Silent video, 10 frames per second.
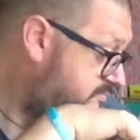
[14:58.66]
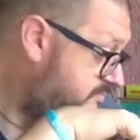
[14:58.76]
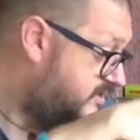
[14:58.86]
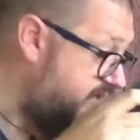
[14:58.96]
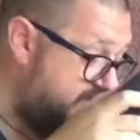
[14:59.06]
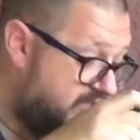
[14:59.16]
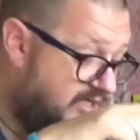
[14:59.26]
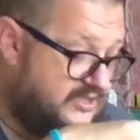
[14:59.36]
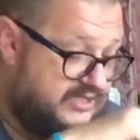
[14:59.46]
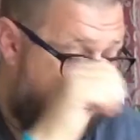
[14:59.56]
so it's
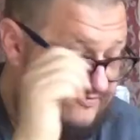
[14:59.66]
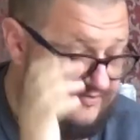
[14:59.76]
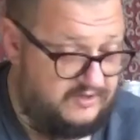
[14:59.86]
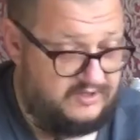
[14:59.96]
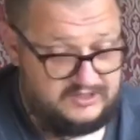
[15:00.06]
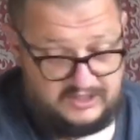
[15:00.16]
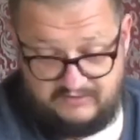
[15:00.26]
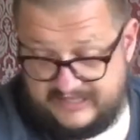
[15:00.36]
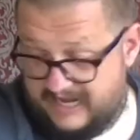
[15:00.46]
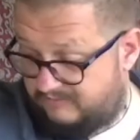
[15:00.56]
safe.
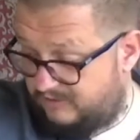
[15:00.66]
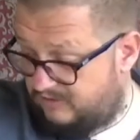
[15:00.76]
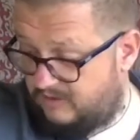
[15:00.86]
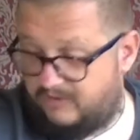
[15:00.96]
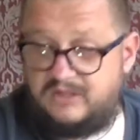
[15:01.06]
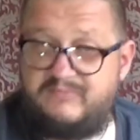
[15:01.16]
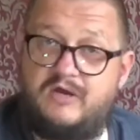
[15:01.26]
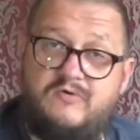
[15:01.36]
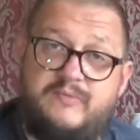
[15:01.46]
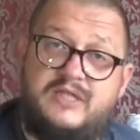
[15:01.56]
So that will come on the
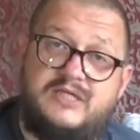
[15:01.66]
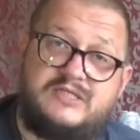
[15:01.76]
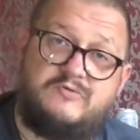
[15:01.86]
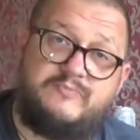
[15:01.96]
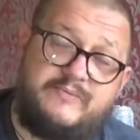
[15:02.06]
boat with me. This will be